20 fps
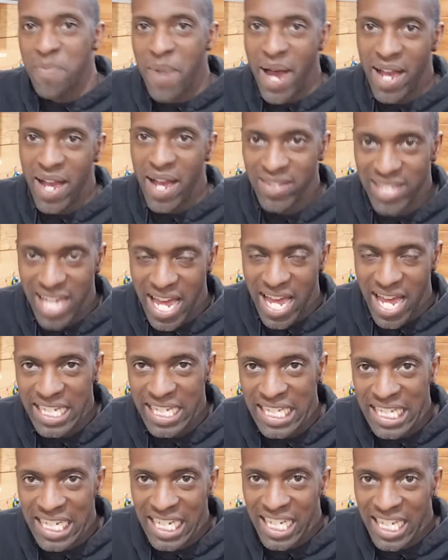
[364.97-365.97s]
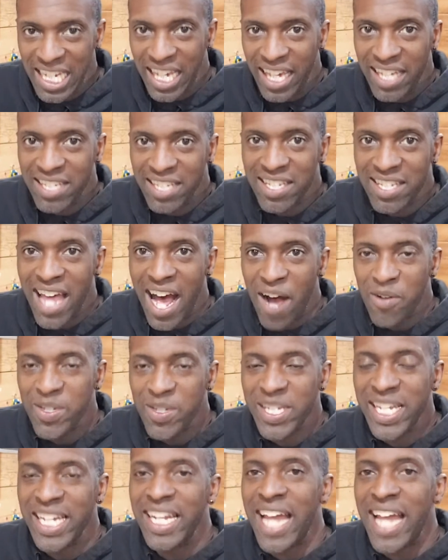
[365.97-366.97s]
miles on it. And now
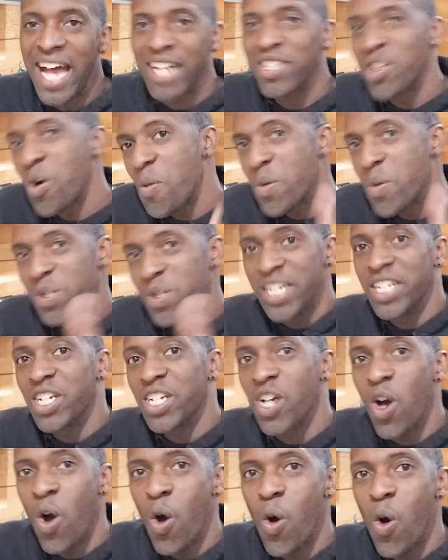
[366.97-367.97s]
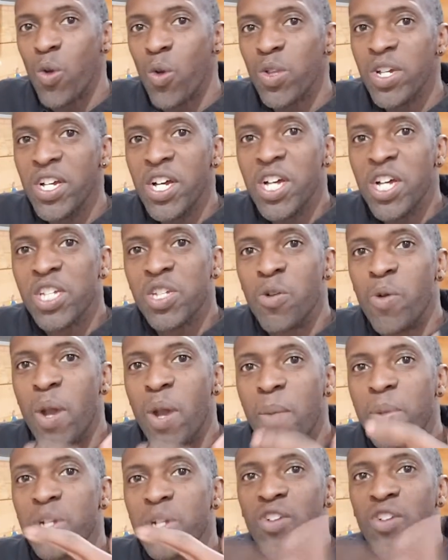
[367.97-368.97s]
it's getting October, it's getting cold. So what
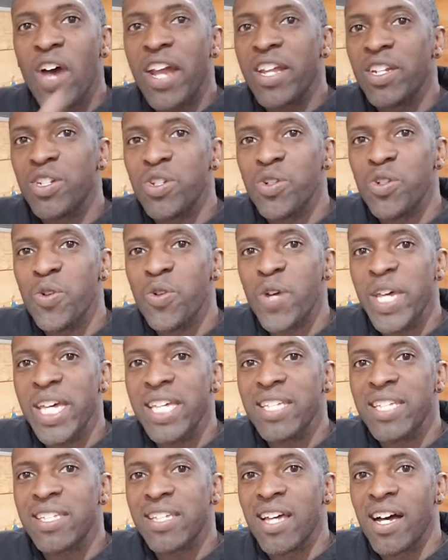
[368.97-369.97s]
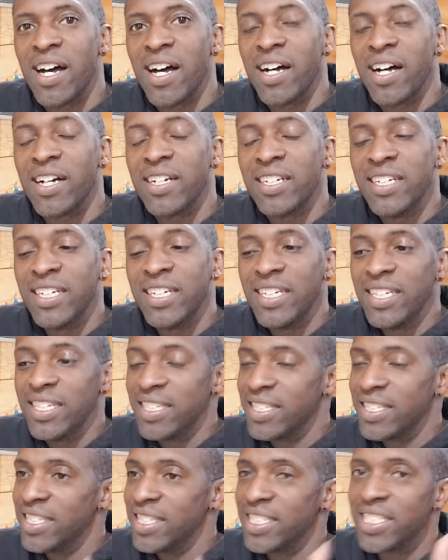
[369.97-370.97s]
I'm gonna try to do is
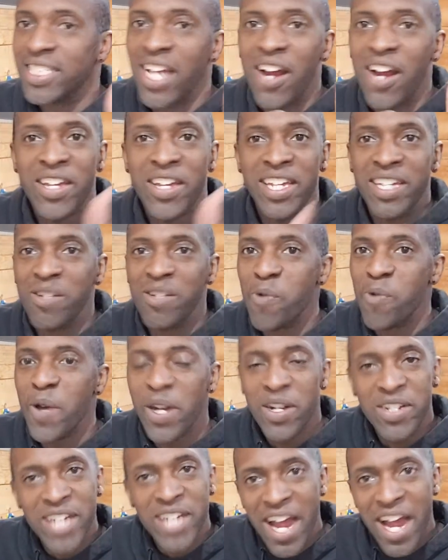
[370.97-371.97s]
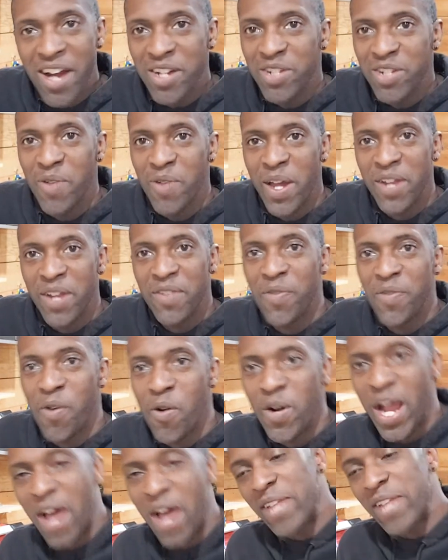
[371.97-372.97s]
start getting winter tires ready
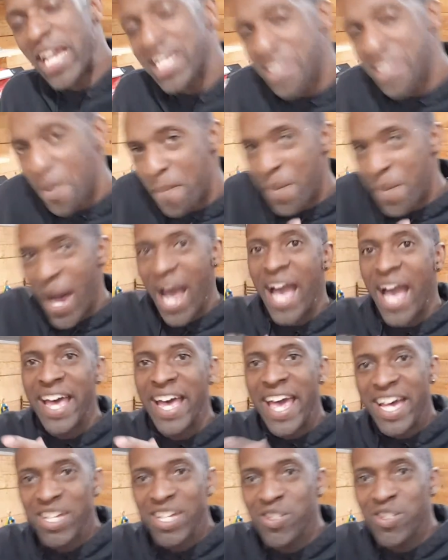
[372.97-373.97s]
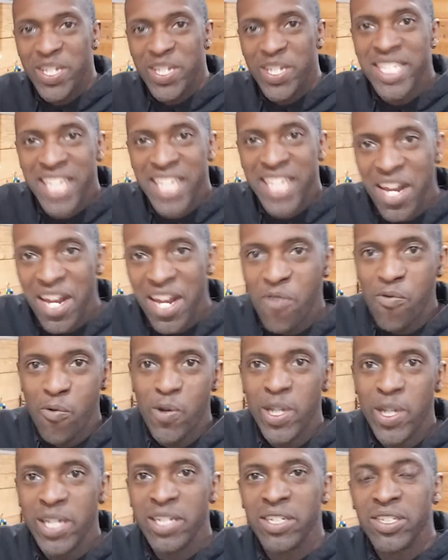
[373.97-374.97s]
for it. I'd like to buy an extra set of
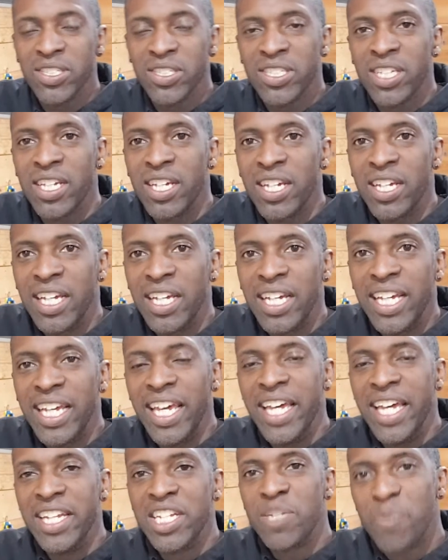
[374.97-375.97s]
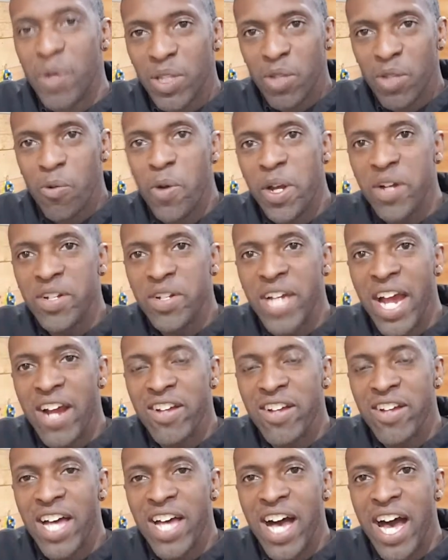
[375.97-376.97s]
wheels and just put the winter
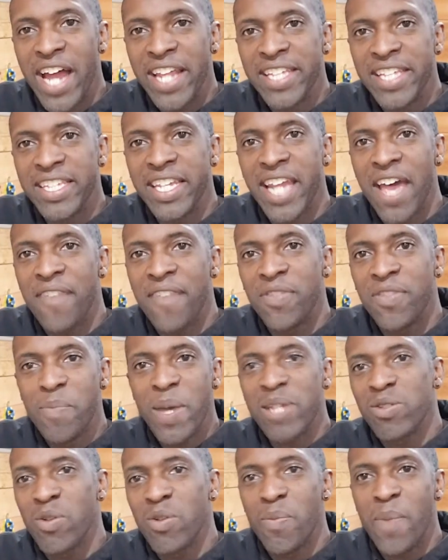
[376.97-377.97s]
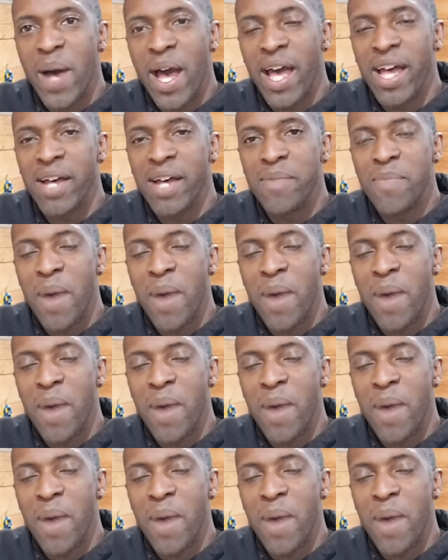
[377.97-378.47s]
tires on instead of have to mess with my